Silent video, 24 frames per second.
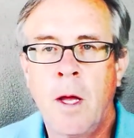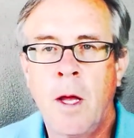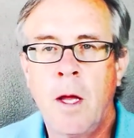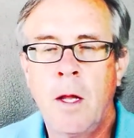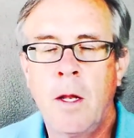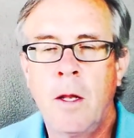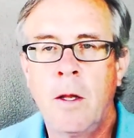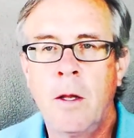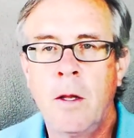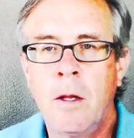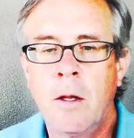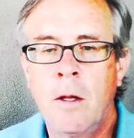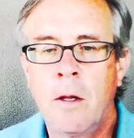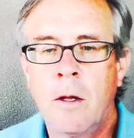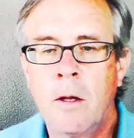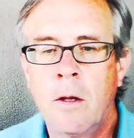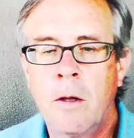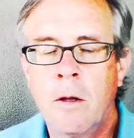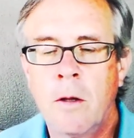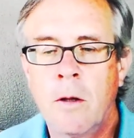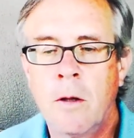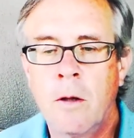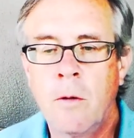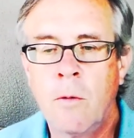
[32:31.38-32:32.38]
And
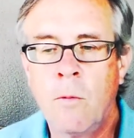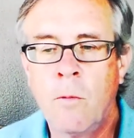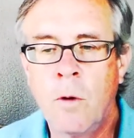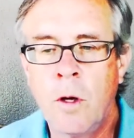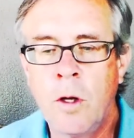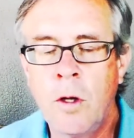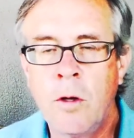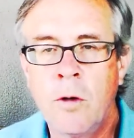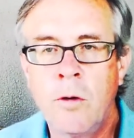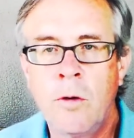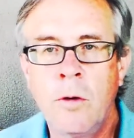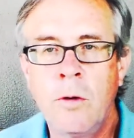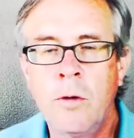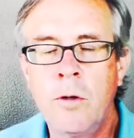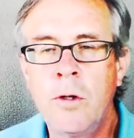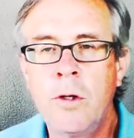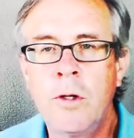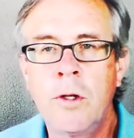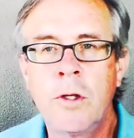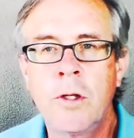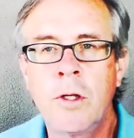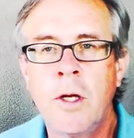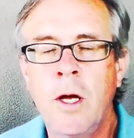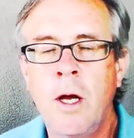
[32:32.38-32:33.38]
what you do
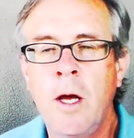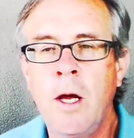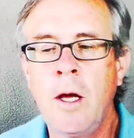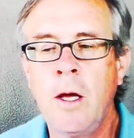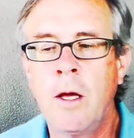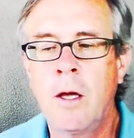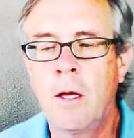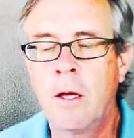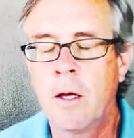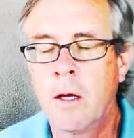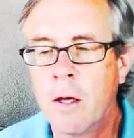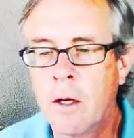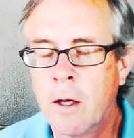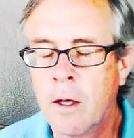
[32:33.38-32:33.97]
is you say, hey,